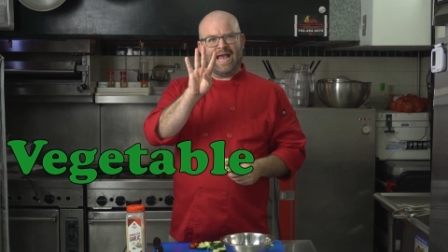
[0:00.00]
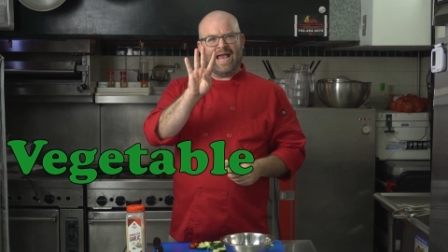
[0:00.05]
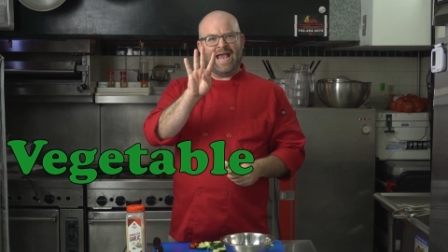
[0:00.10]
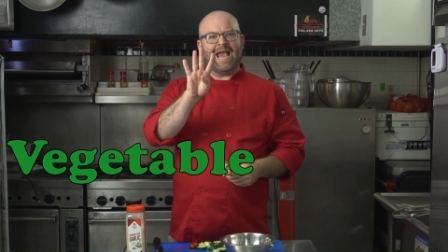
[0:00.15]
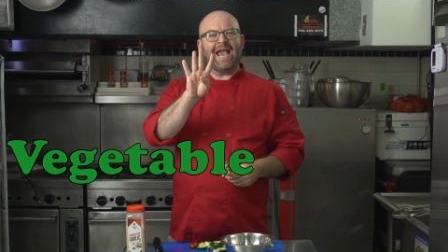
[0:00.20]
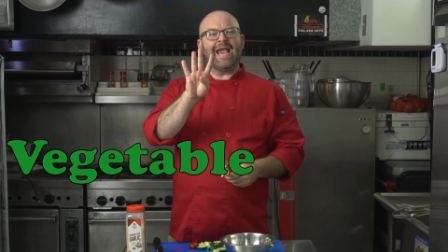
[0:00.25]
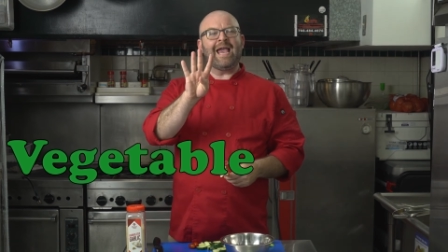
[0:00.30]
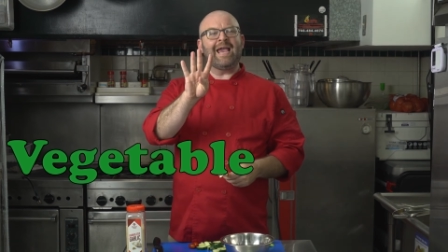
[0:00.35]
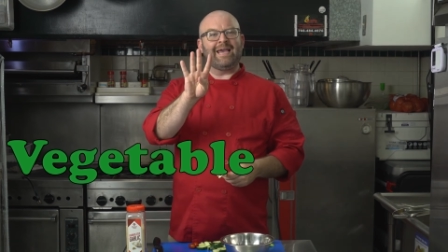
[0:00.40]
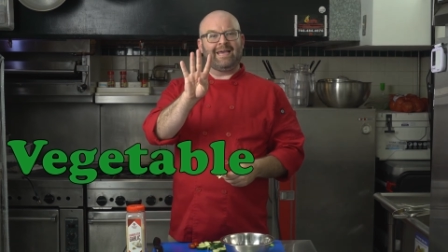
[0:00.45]

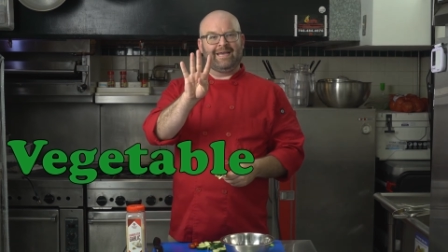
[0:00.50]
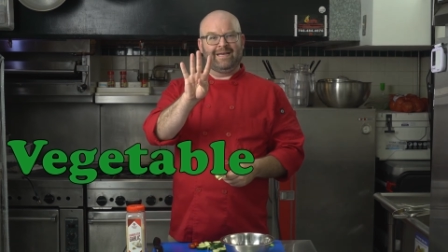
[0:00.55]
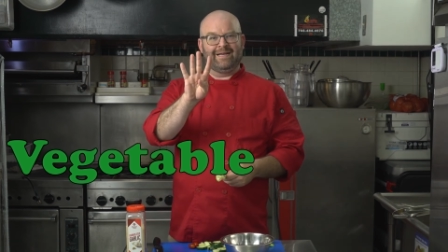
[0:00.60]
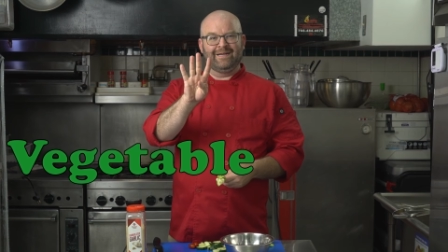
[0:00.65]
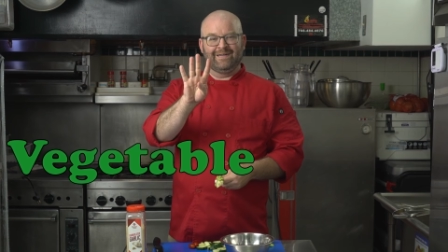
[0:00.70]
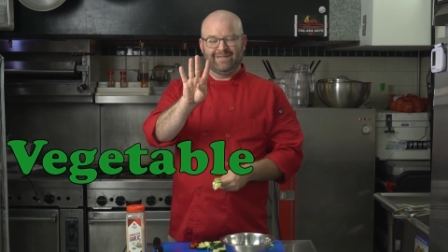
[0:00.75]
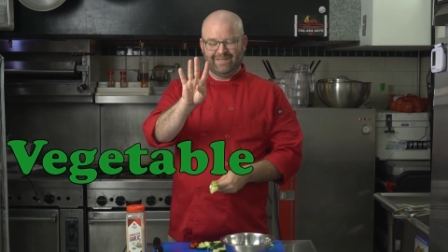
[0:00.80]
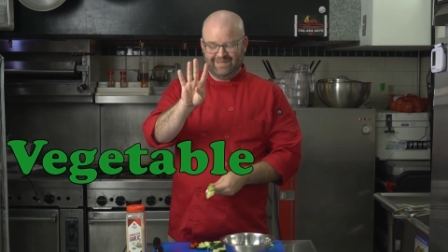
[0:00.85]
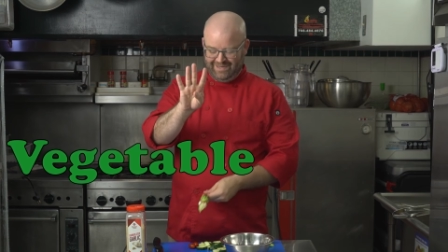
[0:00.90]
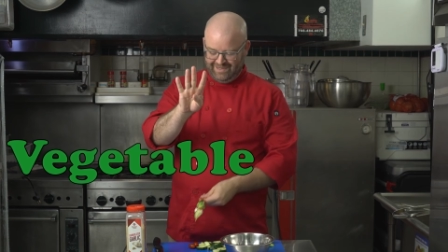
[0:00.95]
Hey,
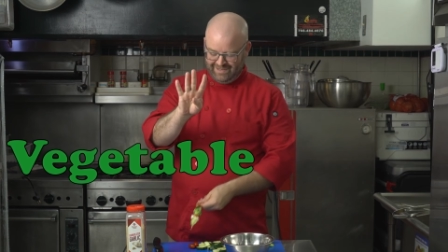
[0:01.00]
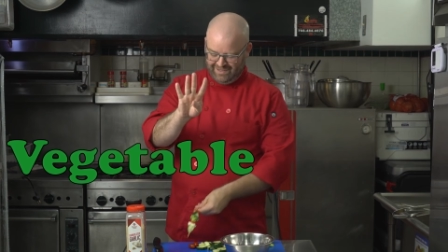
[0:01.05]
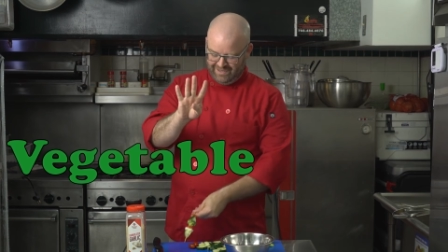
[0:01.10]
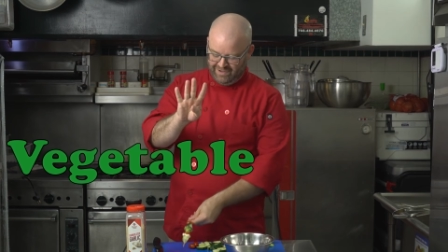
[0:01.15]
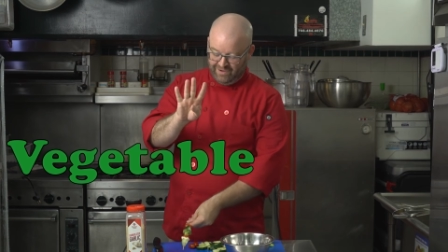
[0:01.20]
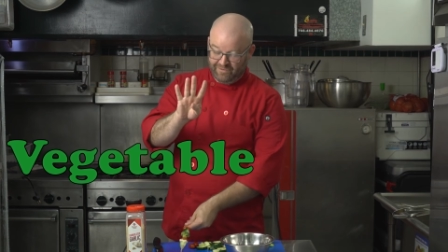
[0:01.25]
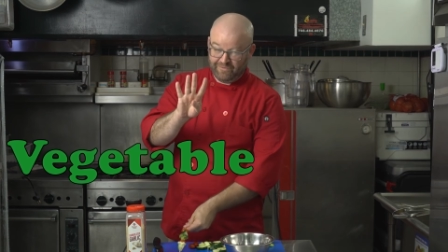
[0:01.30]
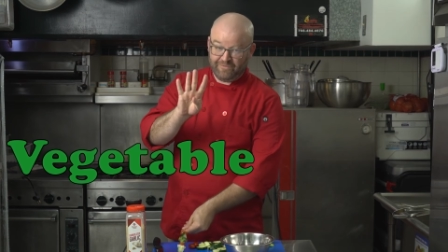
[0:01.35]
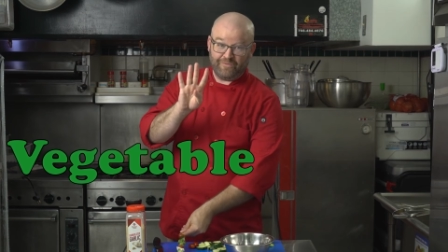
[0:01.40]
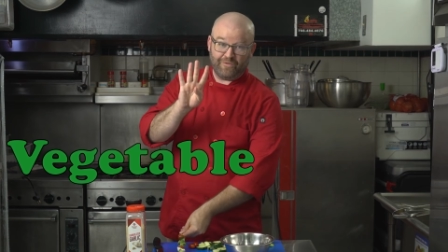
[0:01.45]

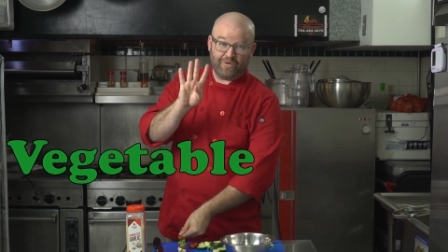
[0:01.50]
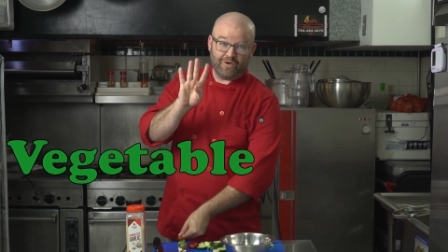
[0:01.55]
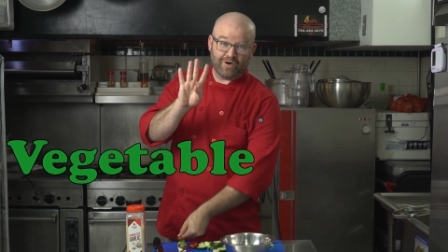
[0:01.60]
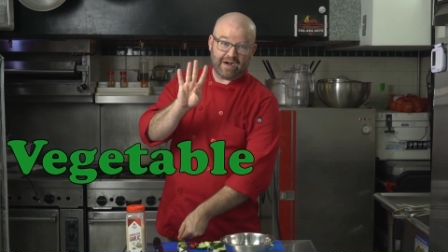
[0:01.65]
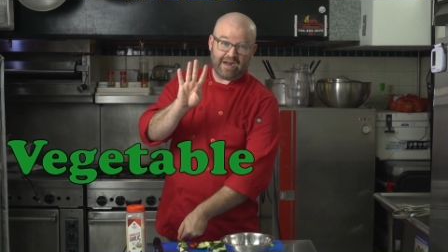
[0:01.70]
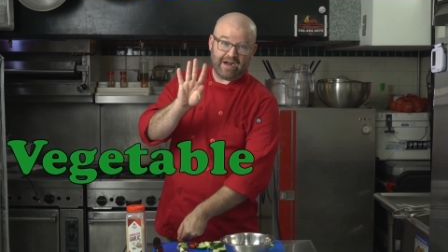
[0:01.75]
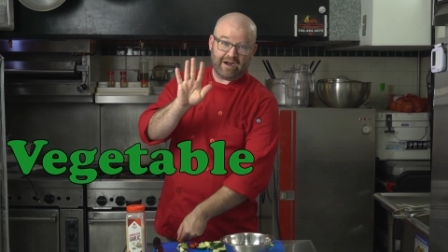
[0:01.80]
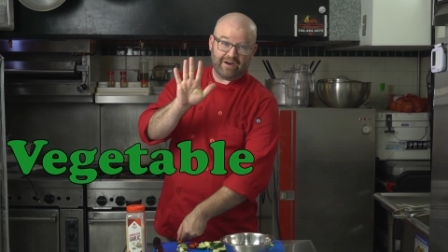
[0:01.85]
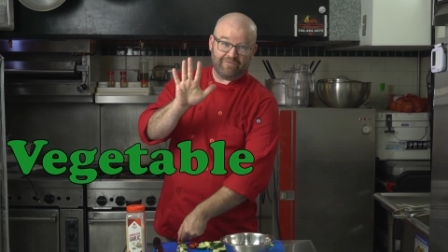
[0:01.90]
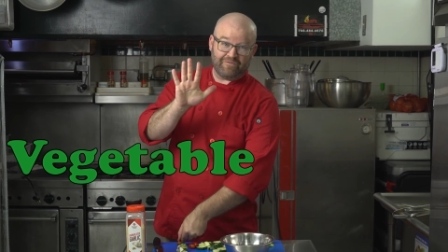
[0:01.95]
4
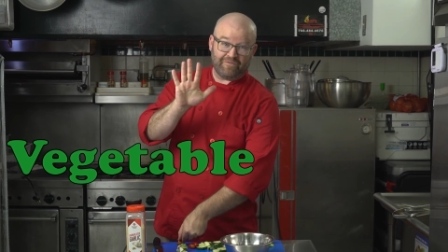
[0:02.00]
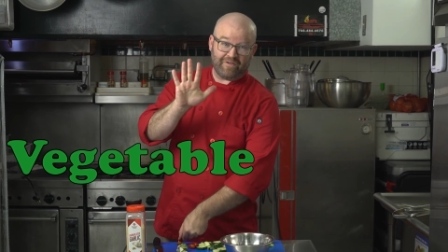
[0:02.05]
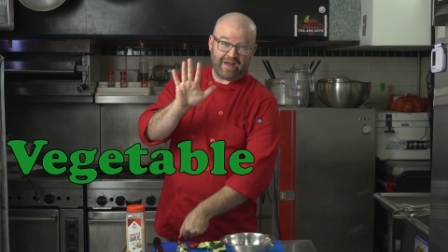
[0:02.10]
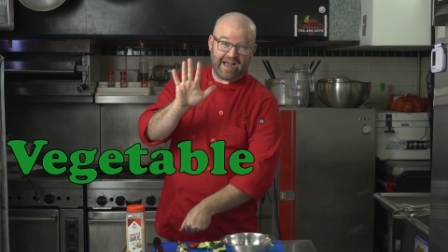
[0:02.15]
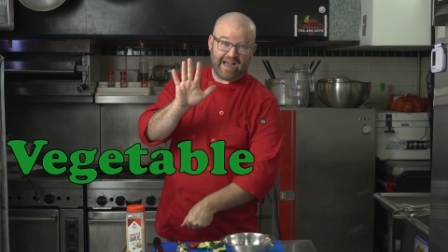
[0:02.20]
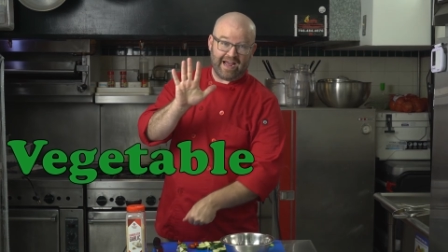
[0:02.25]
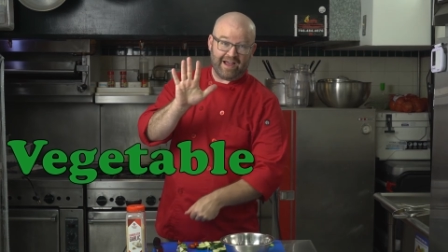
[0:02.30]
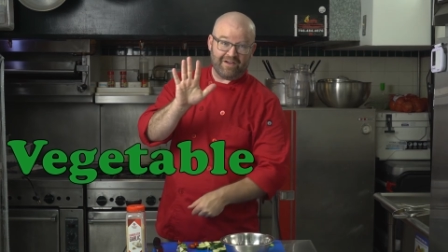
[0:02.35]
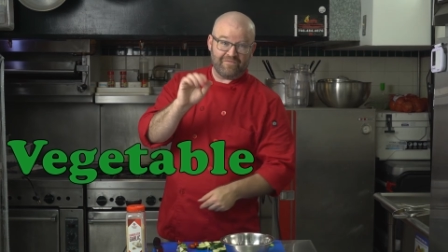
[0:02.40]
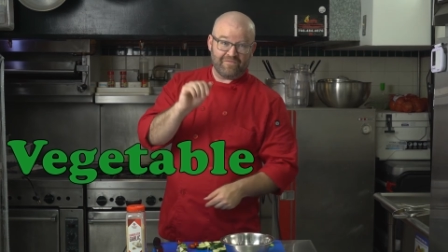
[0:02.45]
out of
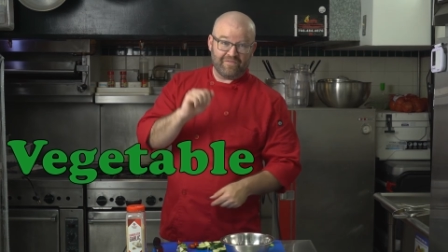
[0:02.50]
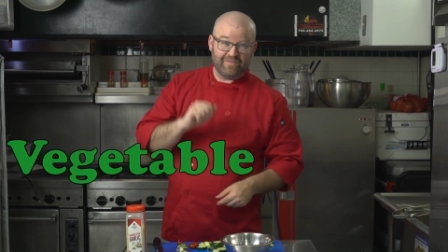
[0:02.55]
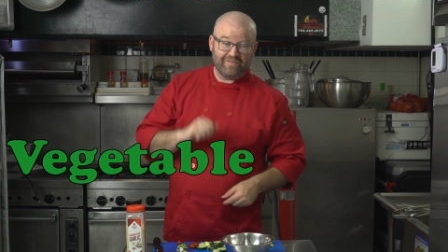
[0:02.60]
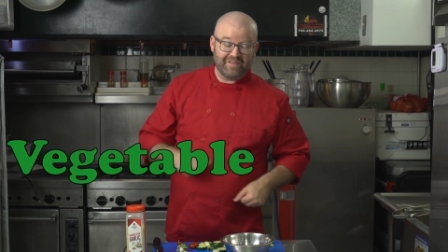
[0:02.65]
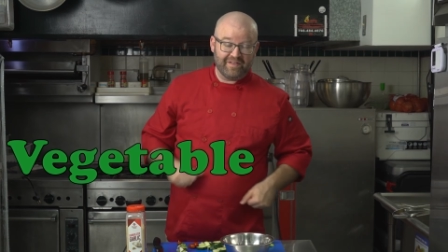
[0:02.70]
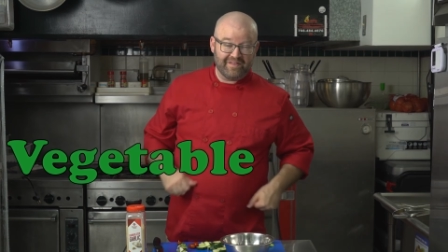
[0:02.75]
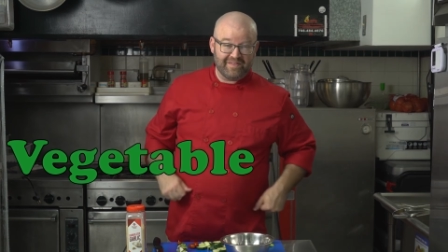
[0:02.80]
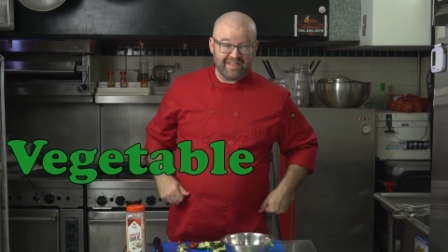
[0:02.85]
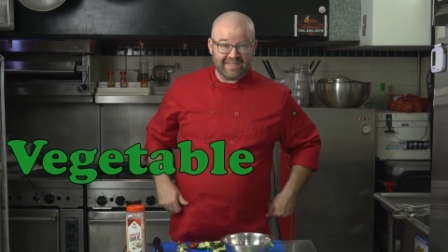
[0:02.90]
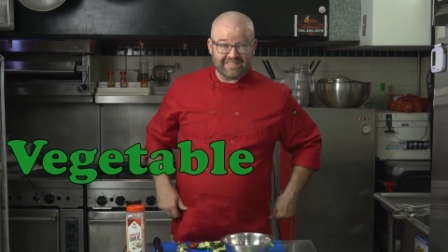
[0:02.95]
5,
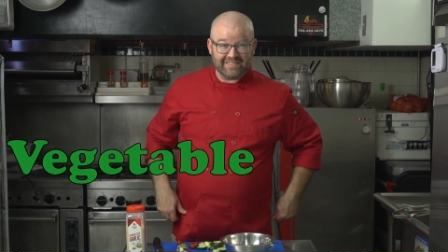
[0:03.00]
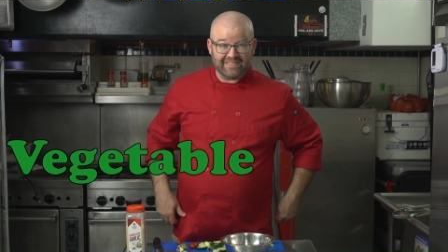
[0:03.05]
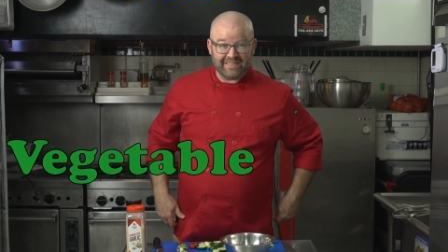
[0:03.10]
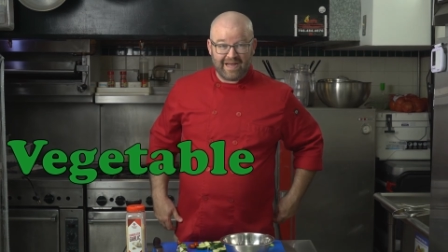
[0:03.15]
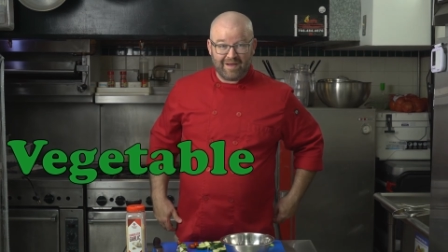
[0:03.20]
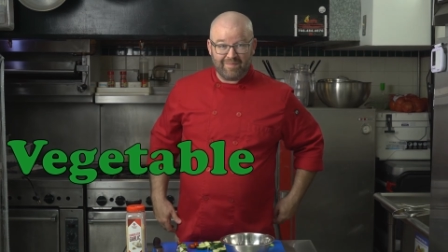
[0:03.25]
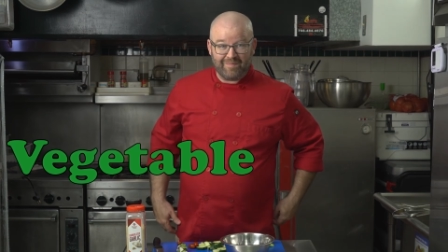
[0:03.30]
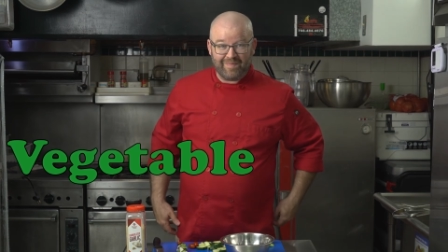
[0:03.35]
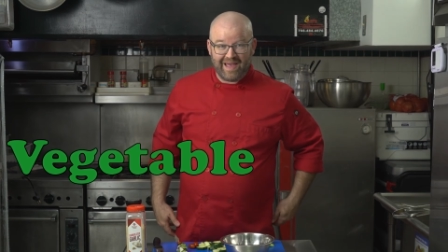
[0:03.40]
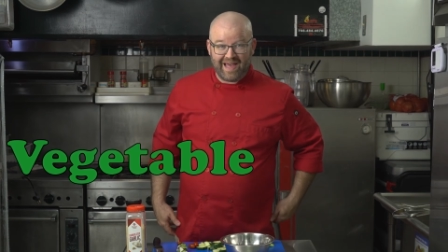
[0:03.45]
that's
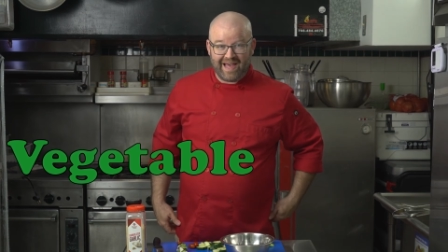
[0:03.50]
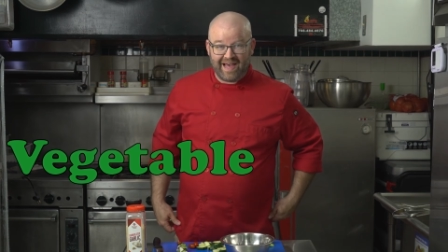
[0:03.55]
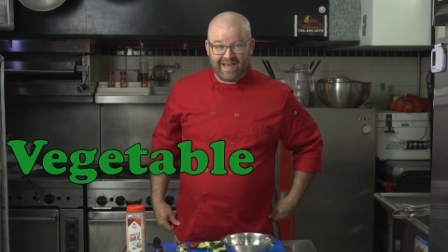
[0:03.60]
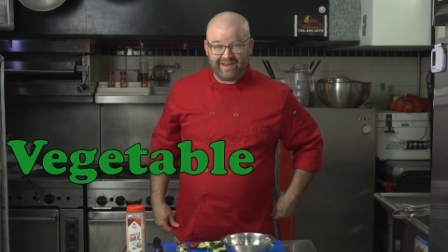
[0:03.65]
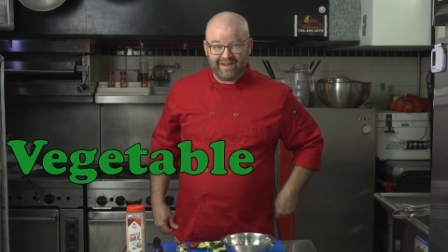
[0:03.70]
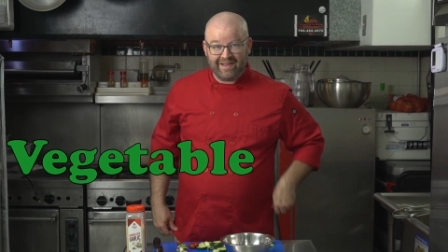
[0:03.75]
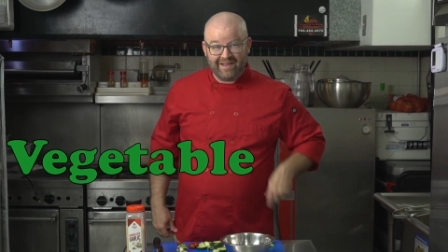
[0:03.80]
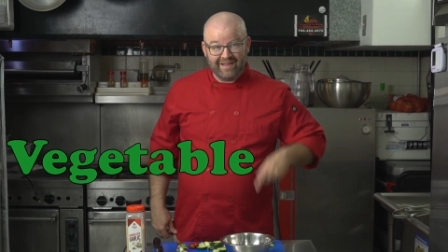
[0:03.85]
not bad.